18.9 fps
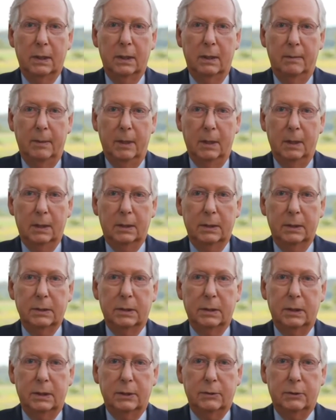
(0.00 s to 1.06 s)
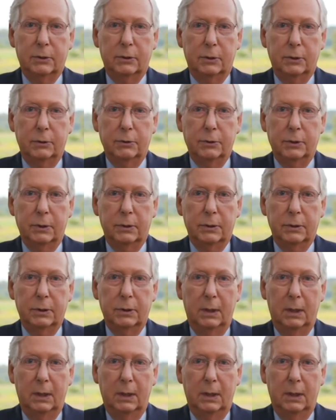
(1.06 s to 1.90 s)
America's institutions.